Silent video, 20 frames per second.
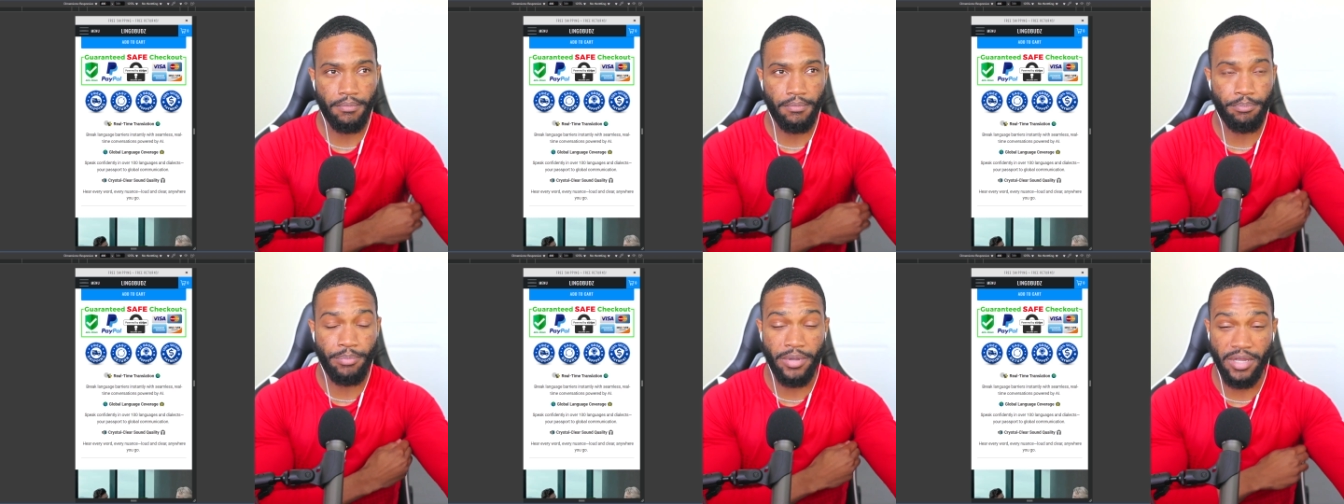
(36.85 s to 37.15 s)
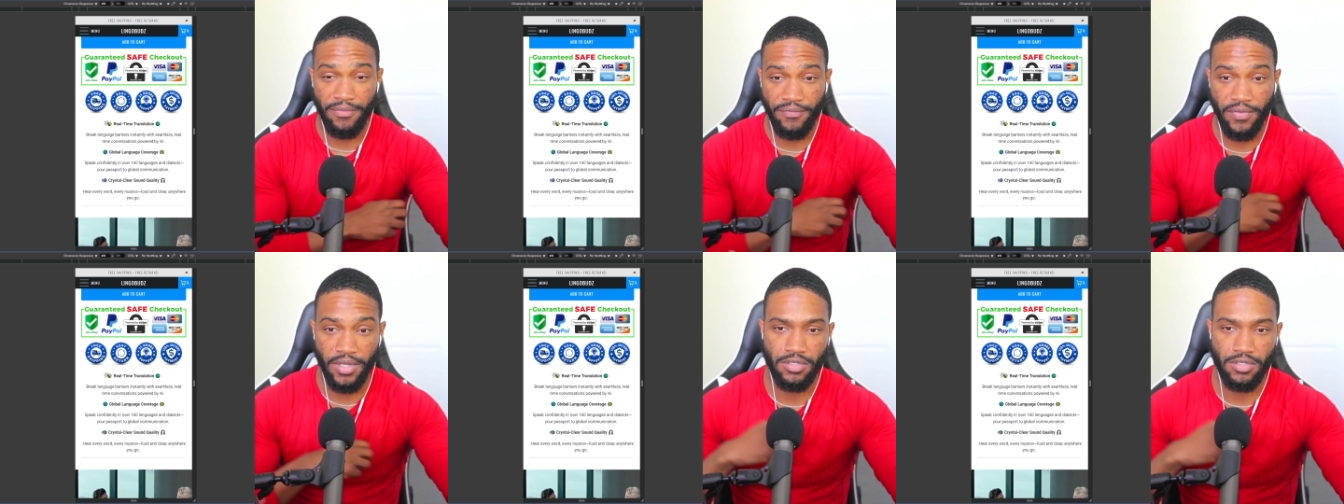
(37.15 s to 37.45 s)

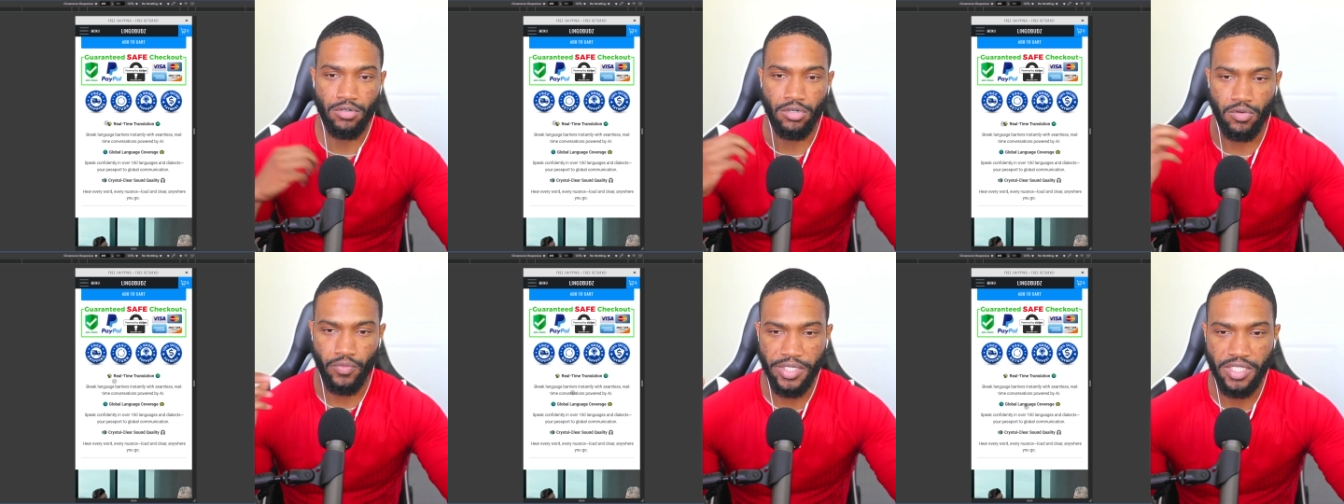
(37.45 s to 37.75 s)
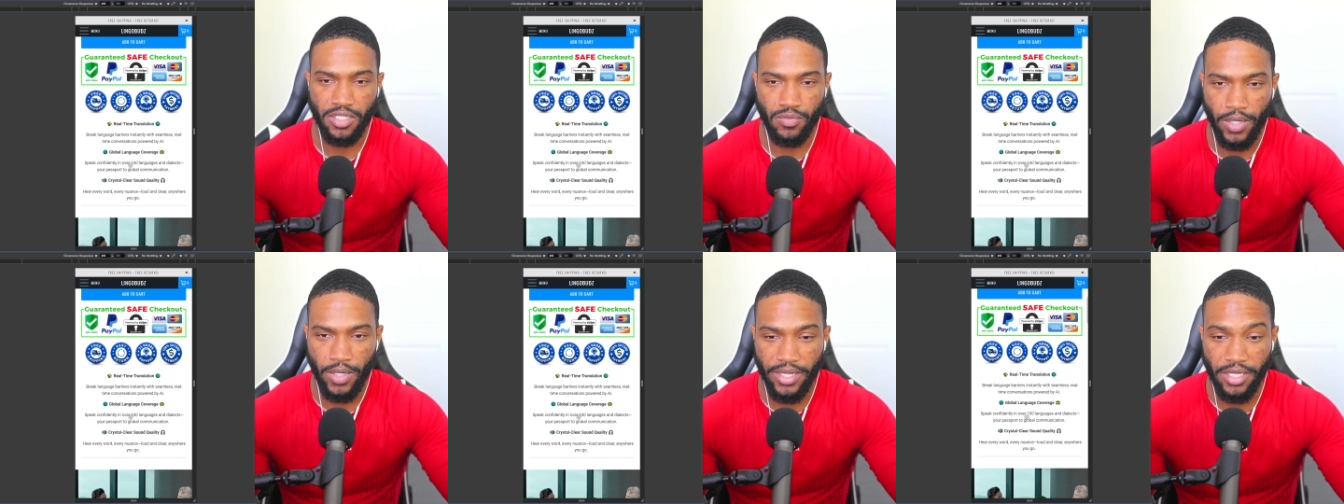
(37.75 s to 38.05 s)
benefits or
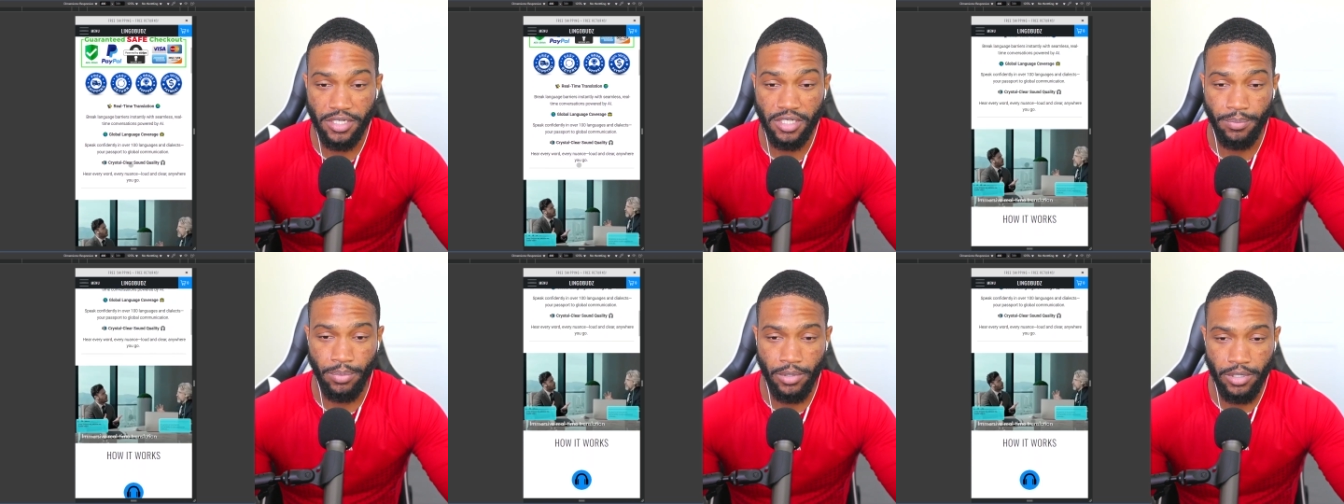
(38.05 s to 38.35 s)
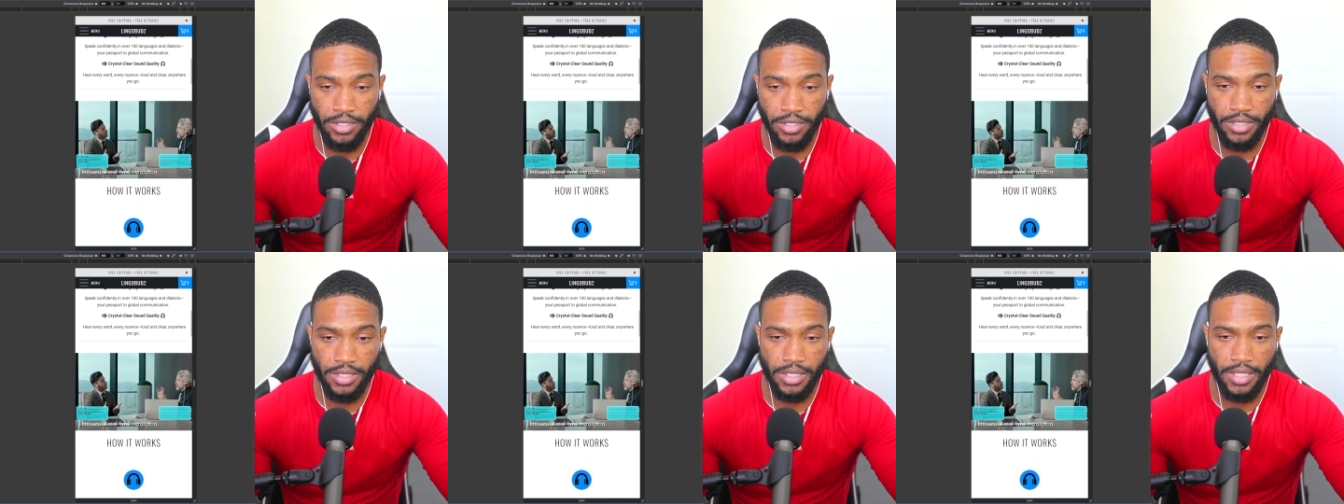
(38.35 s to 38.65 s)
reasons why they should
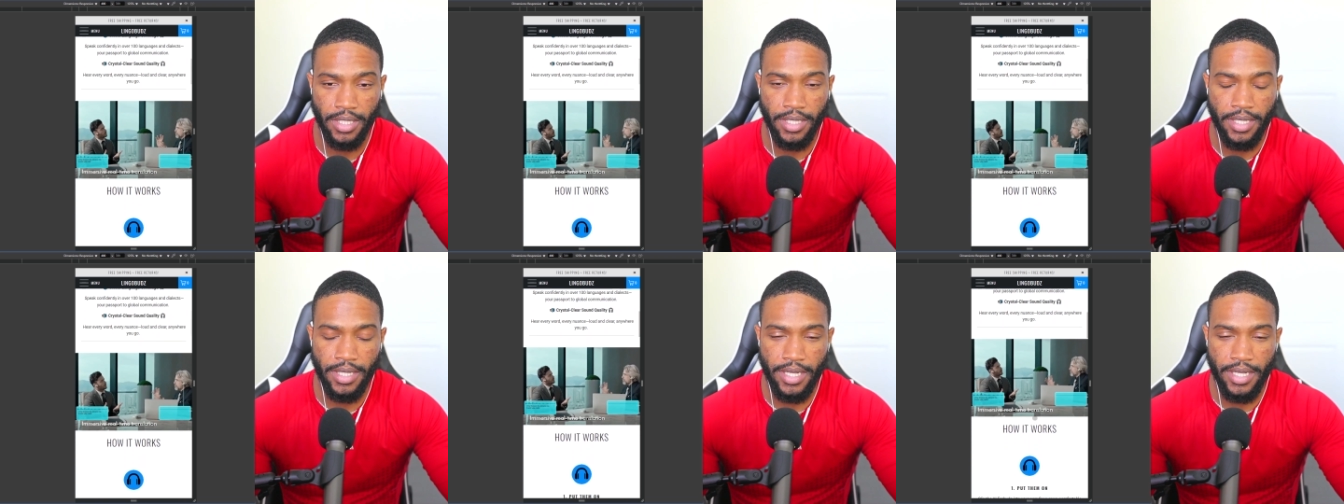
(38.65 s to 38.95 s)
purchase,